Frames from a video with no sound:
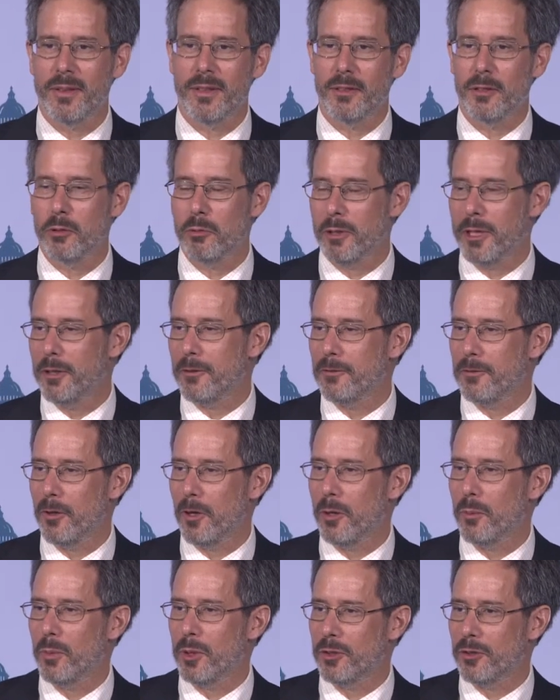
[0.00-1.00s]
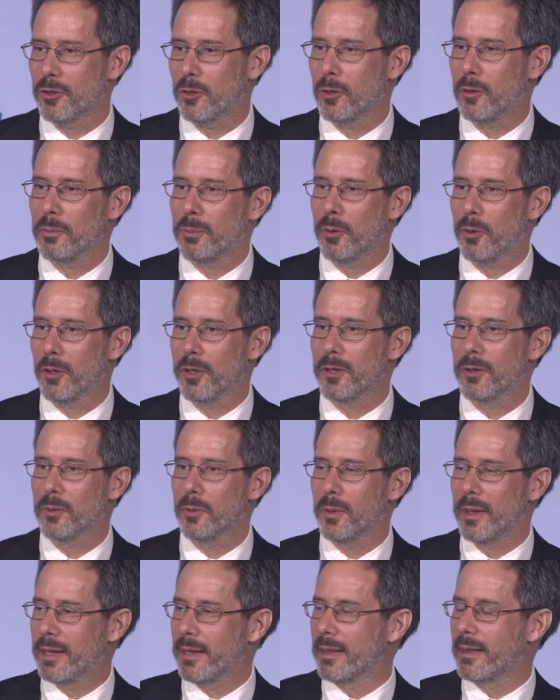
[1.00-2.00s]
to reaffirm what's so
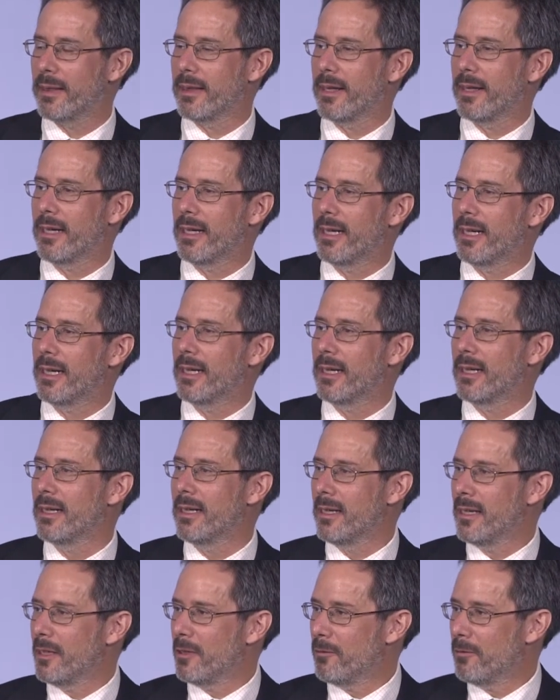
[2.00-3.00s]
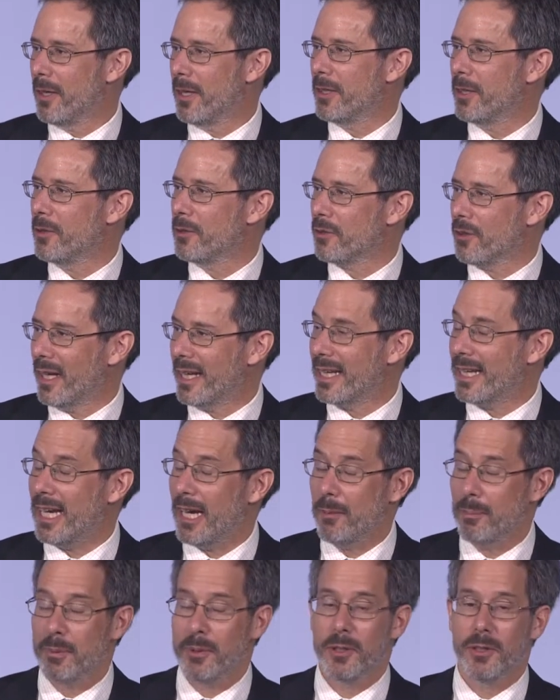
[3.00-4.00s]
important with venues like
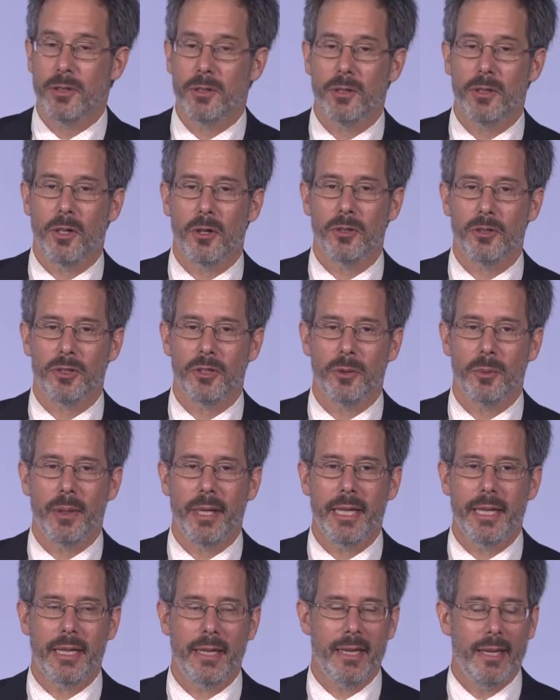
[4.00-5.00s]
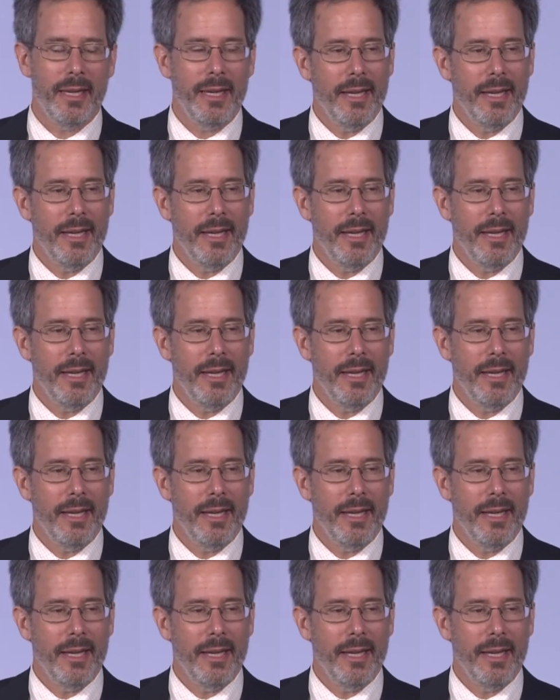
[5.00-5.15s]
Capitol Hill Ocean Week,